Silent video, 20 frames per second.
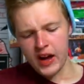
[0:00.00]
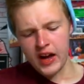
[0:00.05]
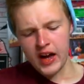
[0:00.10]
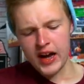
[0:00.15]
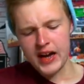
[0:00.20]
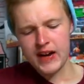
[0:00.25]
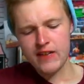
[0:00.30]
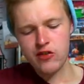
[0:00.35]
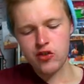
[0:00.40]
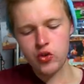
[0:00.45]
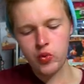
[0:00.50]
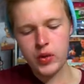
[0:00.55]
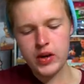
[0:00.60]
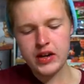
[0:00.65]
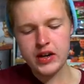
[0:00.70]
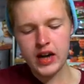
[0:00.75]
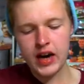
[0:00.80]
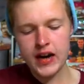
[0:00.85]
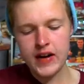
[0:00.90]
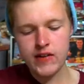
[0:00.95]
Kind of
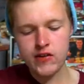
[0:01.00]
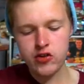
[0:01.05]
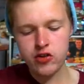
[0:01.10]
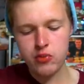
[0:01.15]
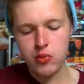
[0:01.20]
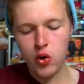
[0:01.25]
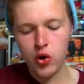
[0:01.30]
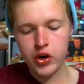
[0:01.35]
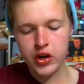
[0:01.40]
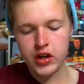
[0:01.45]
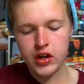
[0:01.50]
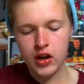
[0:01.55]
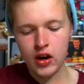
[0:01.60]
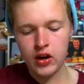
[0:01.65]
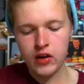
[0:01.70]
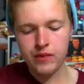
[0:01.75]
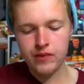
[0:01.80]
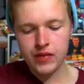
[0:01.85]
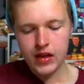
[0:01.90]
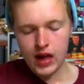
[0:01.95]
sweet, kind of smoky. I
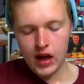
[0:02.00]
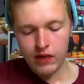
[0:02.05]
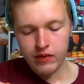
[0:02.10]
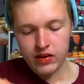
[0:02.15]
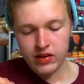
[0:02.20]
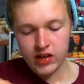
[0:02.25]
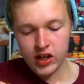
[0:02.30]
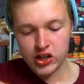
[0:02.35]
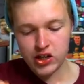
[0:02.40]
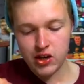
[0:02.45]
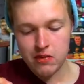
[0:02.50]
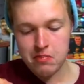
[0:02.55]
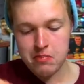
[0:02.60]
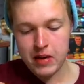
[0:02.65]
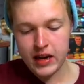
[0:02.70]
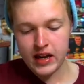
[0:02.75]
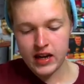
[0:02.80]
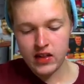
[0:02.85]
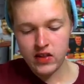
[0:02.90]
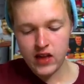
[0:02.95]
think there's actually
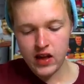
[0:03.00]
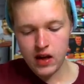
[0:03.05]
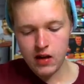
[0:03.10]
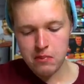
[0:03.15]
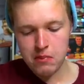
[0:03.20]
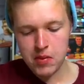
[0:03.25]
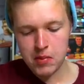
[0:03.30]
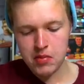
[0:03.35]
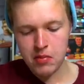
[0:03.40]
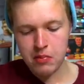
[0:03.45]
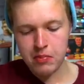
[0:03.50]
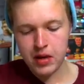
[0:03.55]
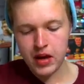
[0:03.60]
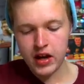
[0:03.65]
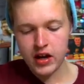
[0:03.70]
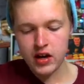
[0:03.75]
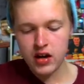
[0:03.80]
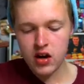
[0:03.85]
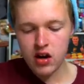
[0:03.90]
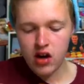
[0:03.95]
meat in there, maybe
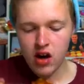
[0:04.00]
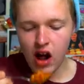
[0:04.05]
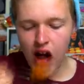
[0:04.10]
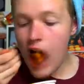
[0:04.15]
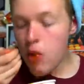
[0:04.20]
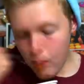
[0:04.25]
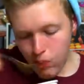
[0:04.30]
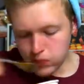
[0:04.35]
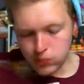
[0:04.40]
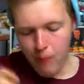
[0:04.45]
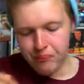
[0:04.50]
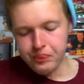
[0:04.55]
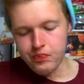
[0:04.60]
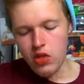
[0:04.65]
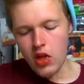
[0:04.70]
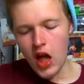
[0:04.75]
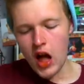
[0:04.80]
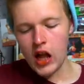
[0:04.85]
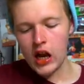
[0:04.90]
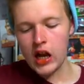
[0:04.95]
bacon.
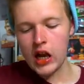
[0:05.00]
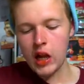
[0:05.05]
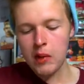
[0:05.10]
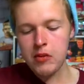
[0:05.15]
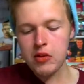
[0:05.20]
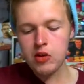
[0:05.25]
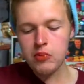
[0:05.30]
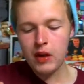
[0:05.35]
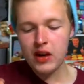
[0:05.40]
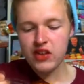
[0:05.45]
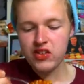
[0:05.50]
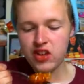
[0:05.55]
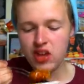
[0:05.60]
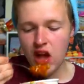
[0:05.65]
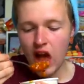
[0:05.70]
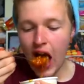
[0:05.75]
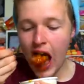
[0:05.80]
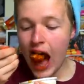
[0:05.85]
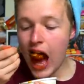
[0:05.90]
A little bit spicy.